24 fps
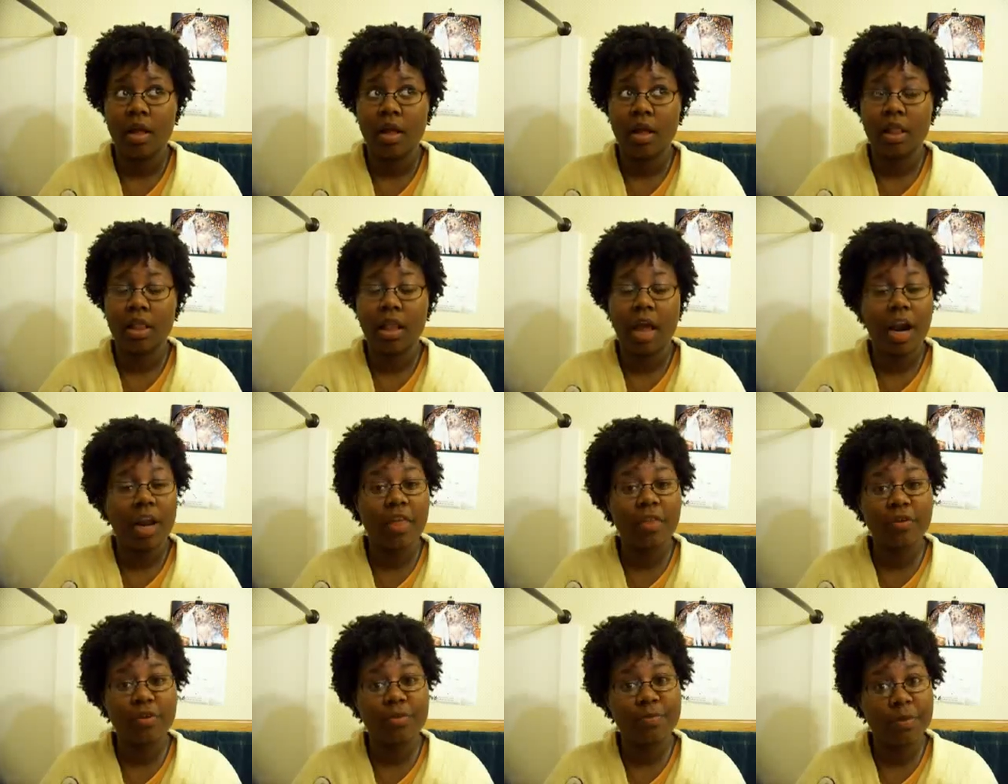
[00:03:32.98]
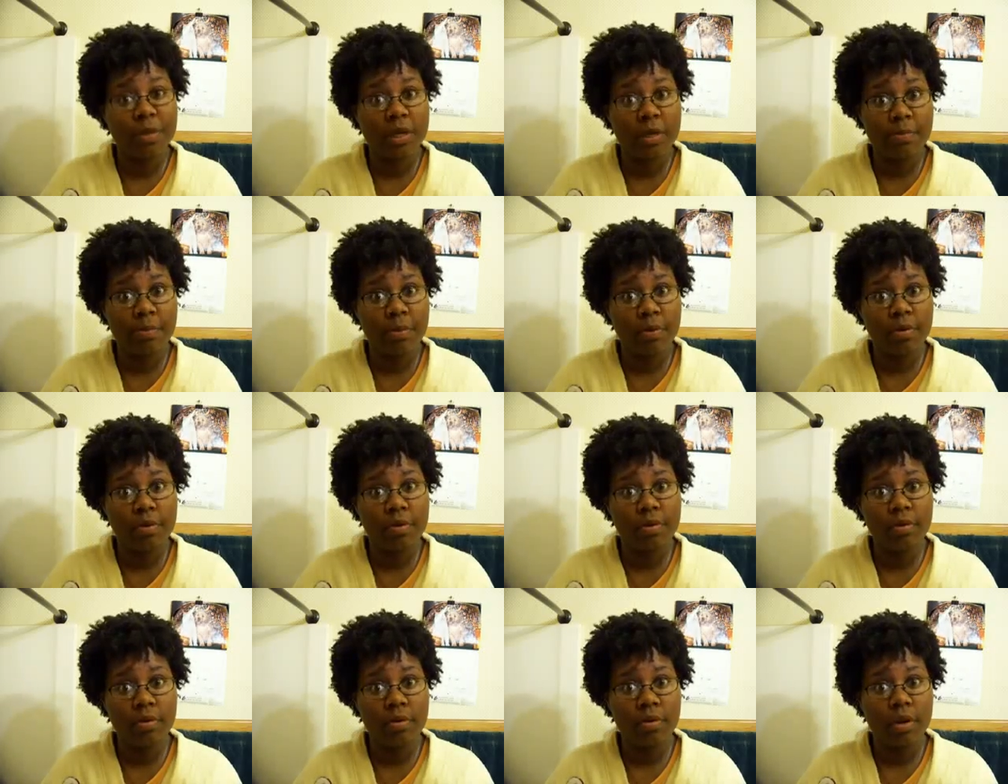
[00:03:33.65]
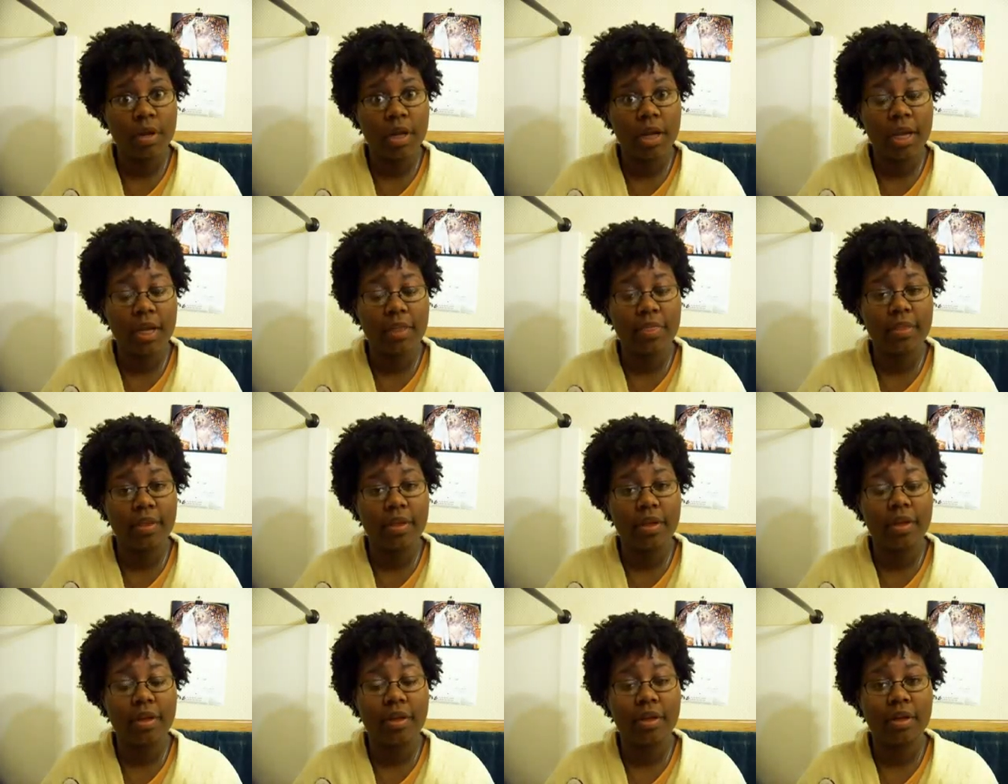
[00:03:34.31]
A lot of those people in
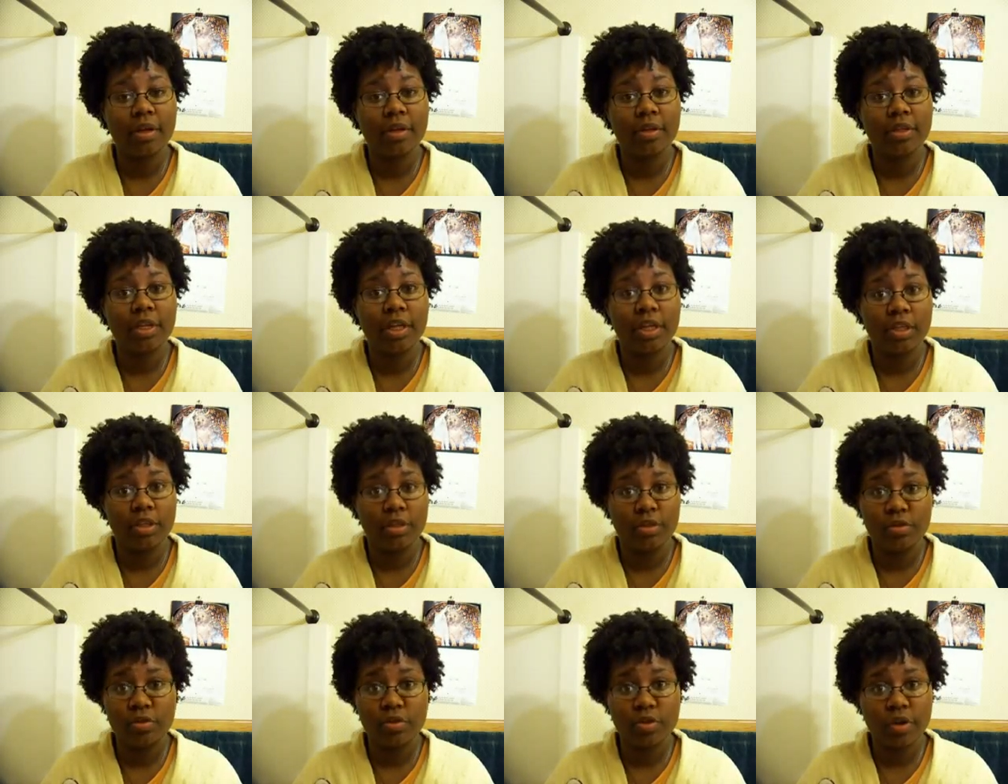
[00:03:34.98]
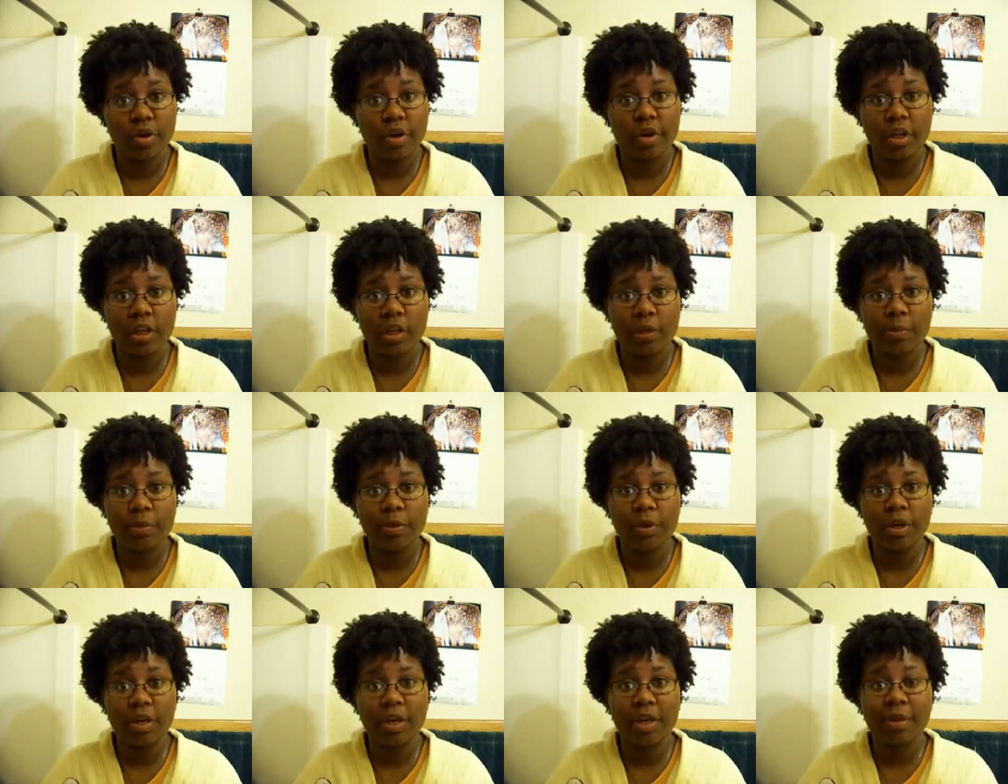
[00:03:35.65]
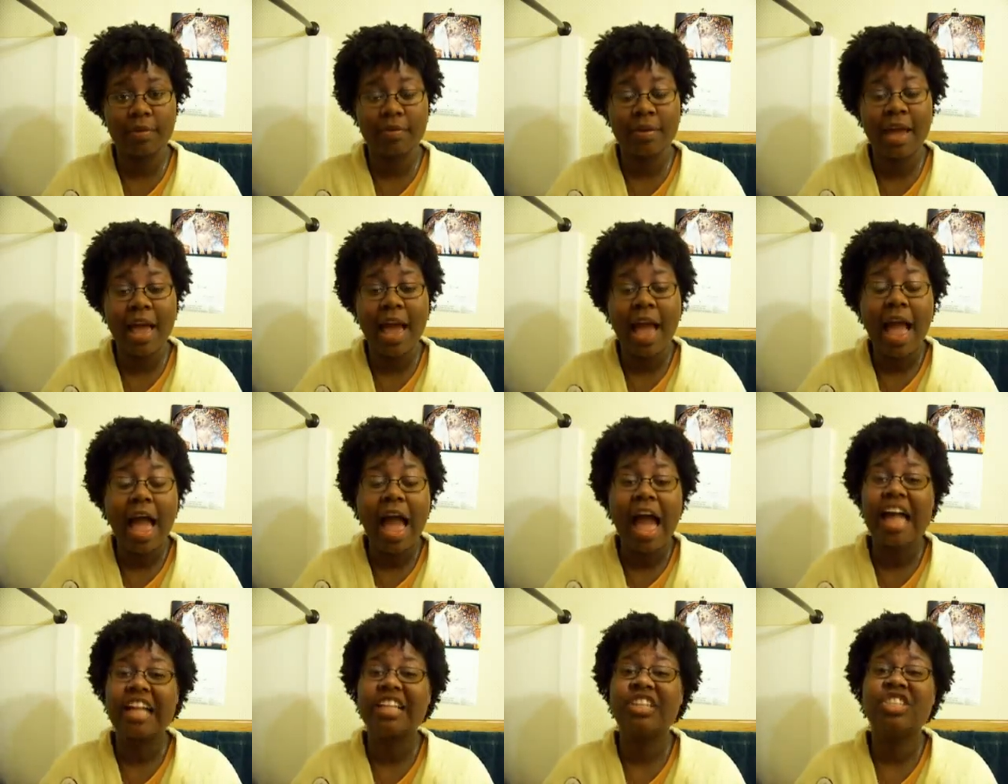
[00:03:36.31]
the that used the curly pudding
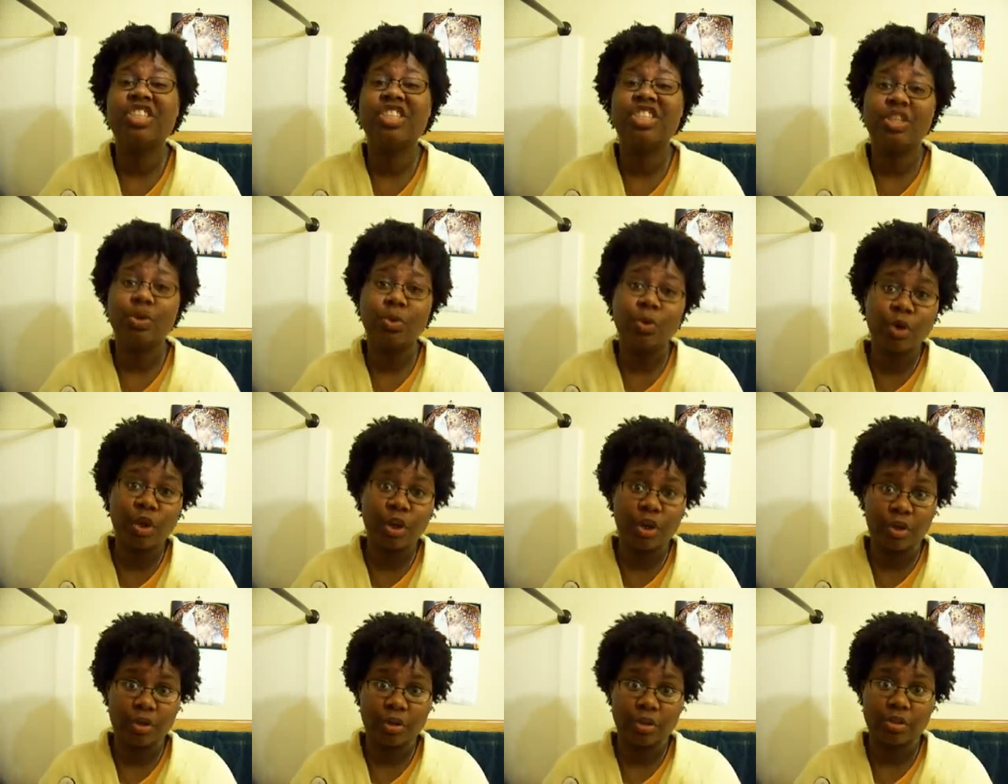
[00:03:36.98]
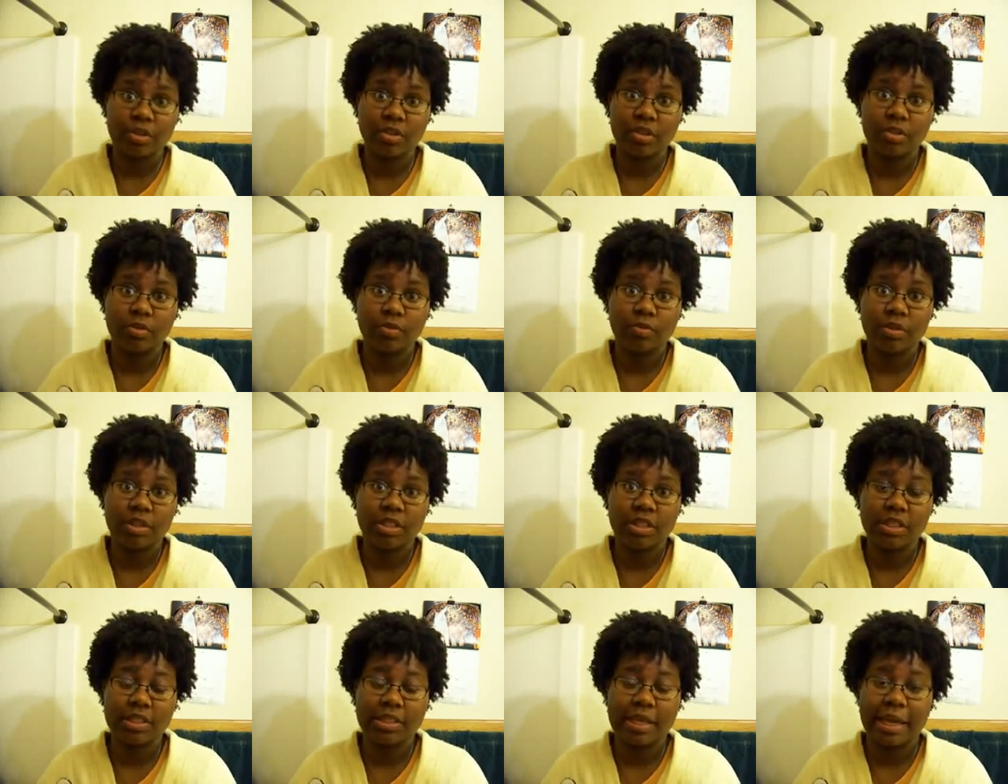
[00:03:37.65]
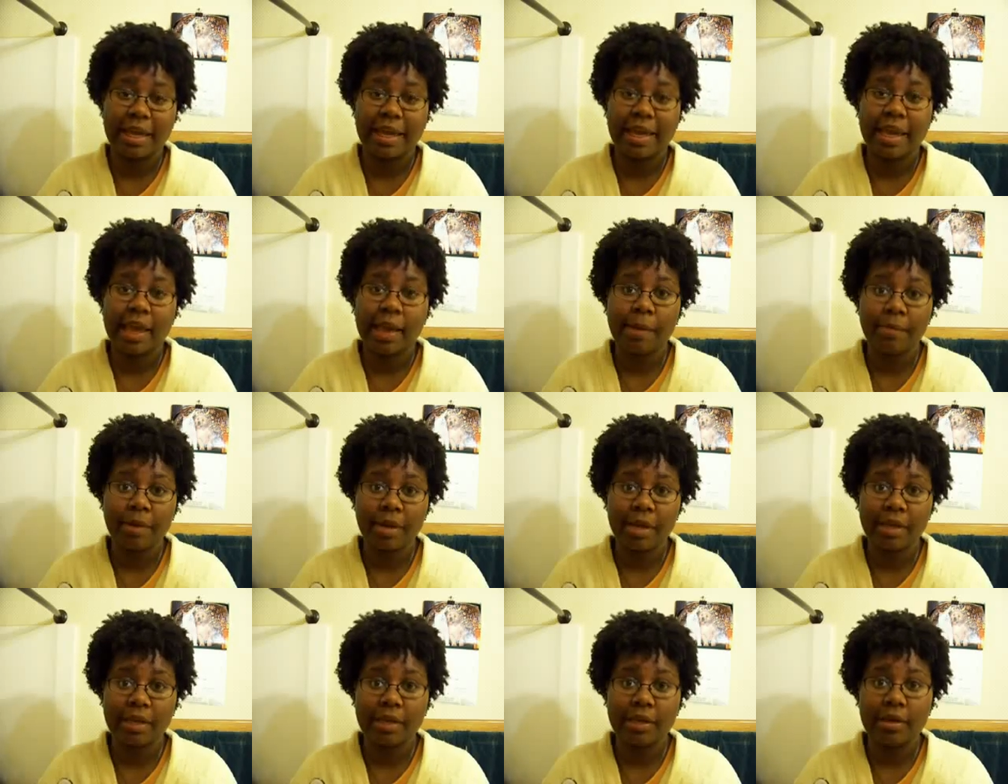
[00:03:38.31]
had silkeners, which is a
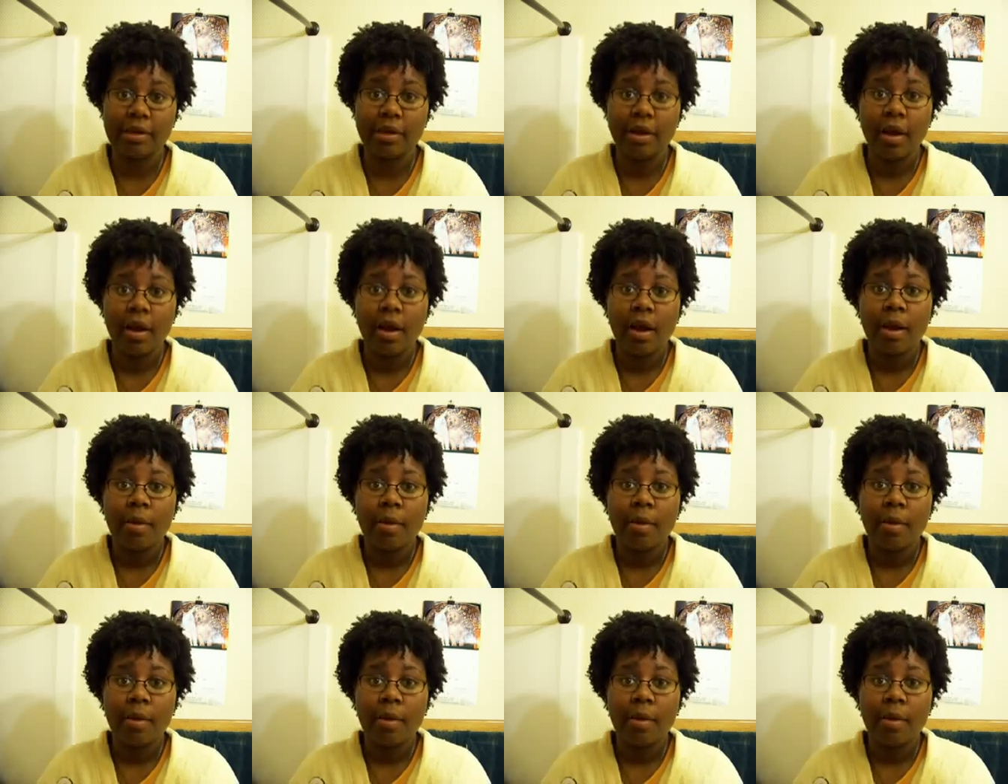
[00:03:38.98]
chemically